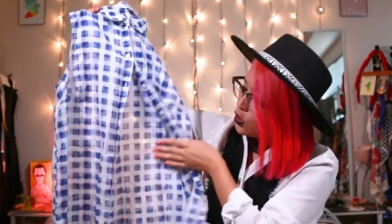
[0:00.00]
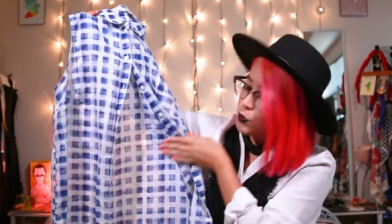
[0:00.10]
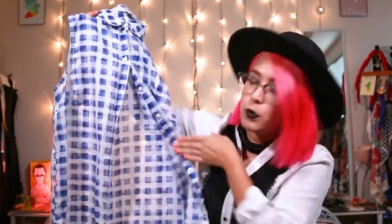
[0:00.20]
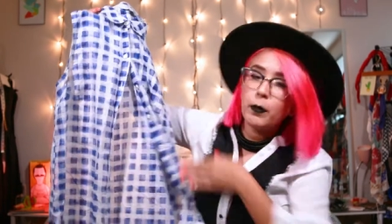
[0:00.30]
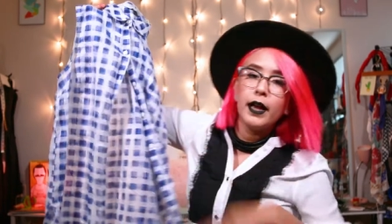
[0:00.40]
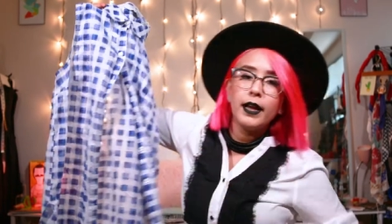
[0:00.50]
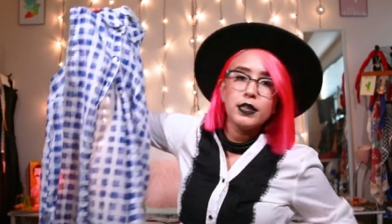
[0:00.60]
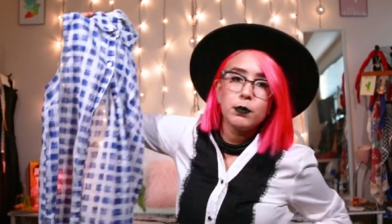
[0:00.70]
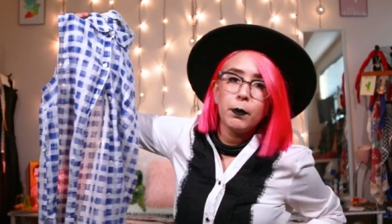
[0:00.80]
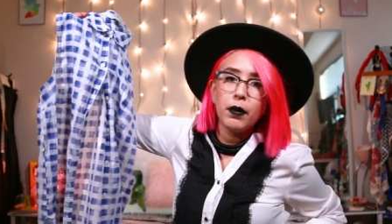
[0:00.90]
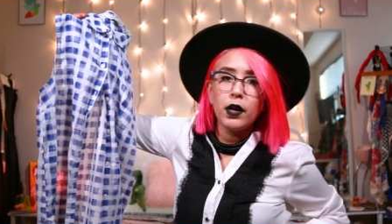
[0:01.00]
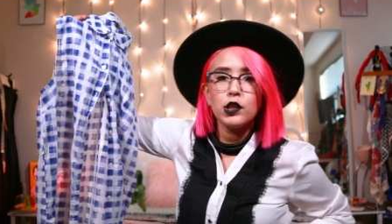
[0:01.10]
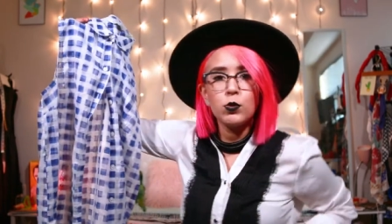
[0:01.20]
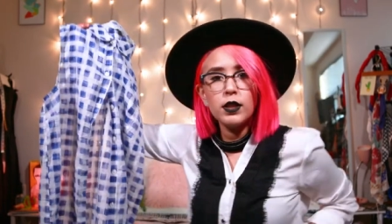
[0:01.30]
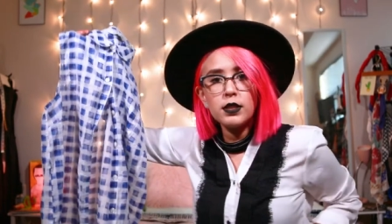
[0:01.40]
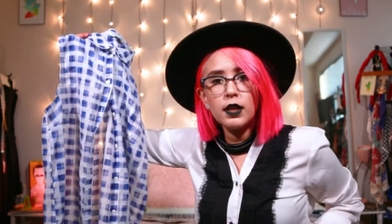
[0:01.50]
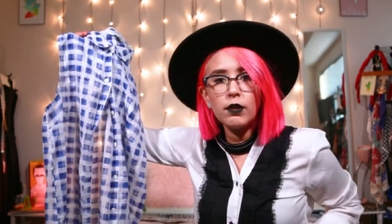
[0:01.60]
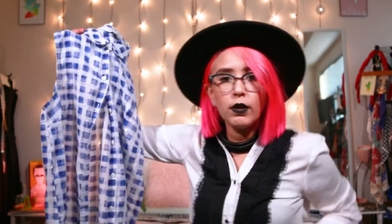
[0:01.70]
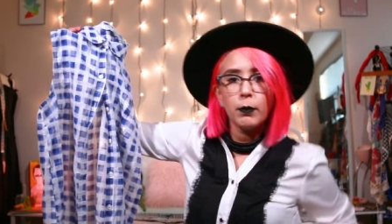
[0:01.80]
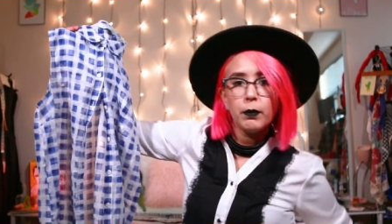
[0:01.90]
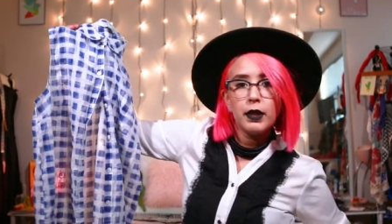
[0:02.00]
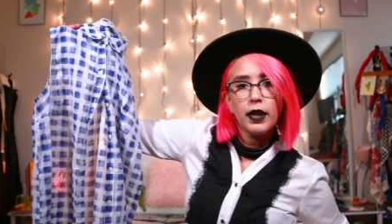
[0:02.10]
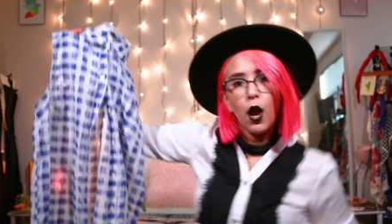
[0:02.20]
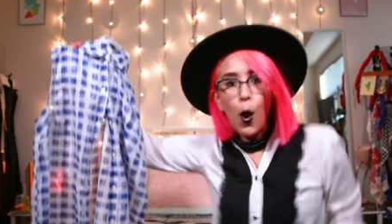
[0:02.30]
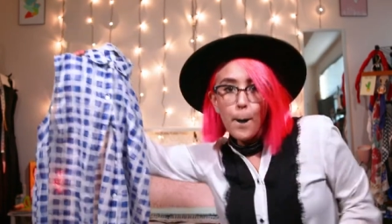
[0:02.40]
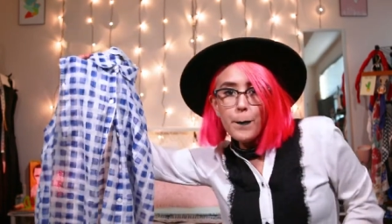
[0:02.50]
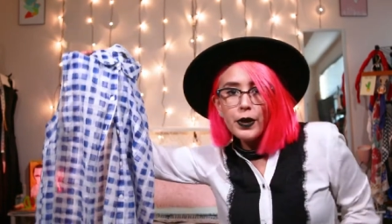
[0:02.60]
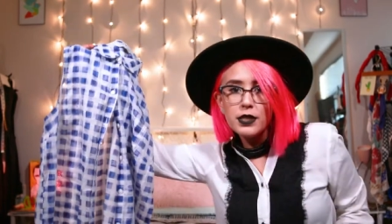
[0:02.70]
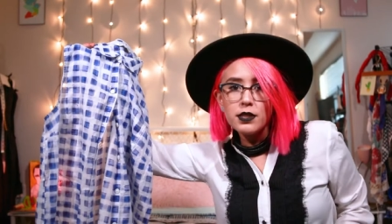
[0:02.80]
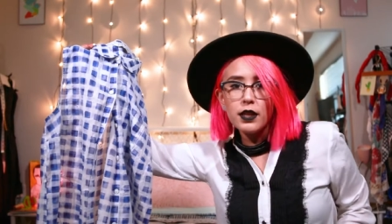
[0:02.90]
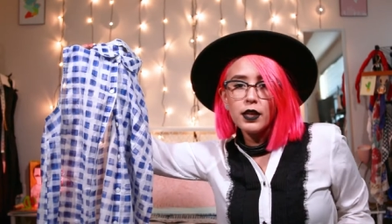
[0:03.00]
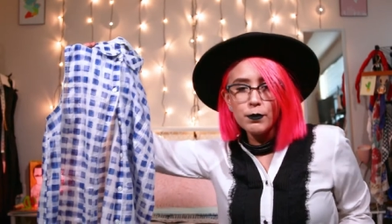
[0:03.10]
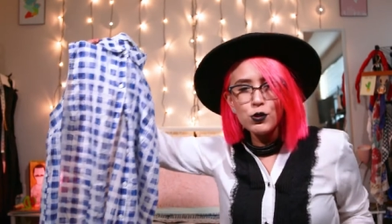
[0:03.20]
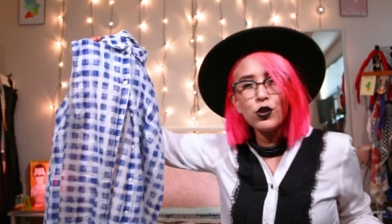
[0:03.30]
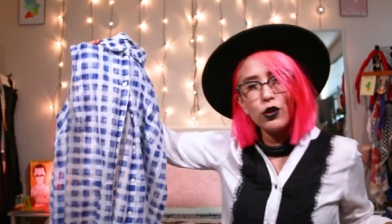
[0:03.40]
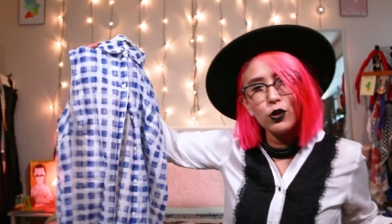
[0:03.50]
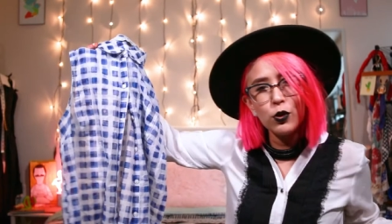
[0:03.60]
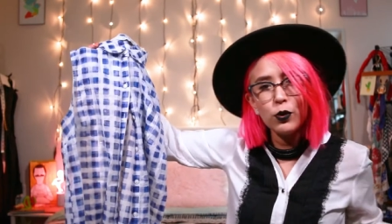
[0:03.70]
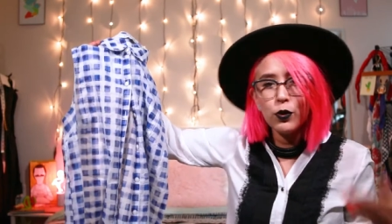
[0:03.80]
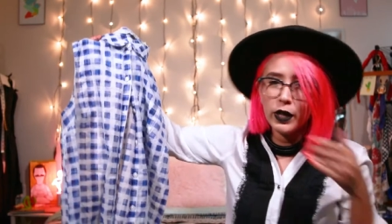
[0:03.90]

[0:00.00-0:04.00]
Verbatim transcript: of just put my hands in my pockets when I stand around, maybe like bust the hip so you look cool.